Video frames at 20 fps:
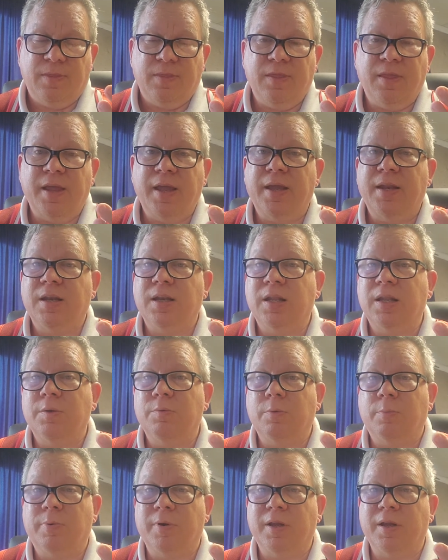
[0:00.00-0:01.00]
Then he
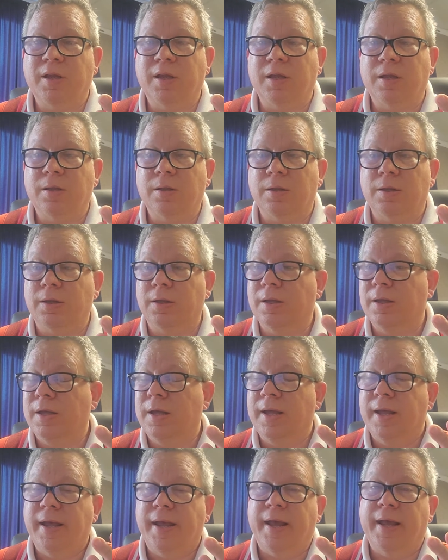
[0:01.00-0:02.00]
will bring healing.
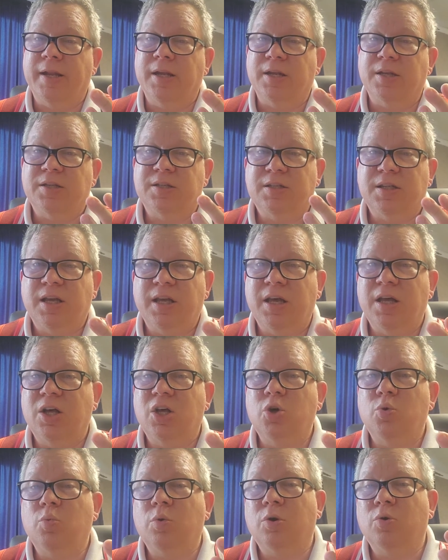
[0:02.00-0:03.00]
And
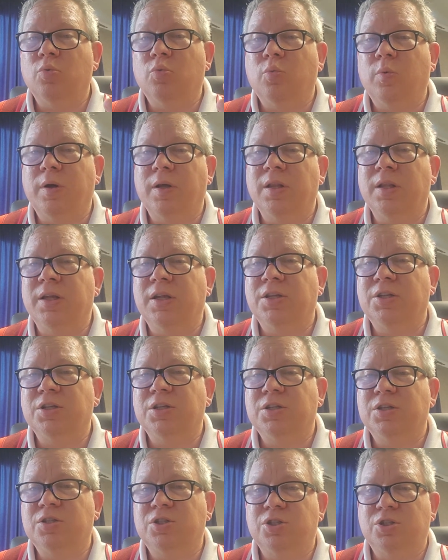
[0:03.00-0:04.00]
until we're willing to
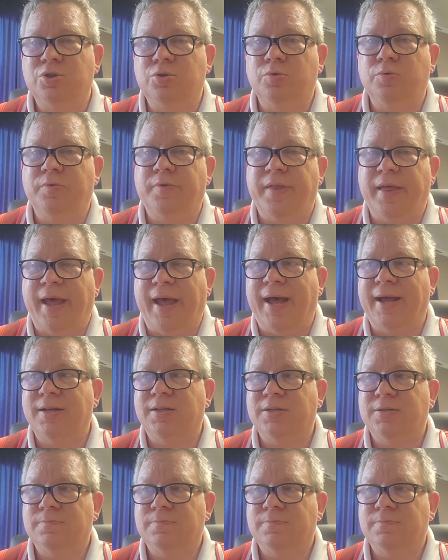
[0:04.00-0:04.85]
do that,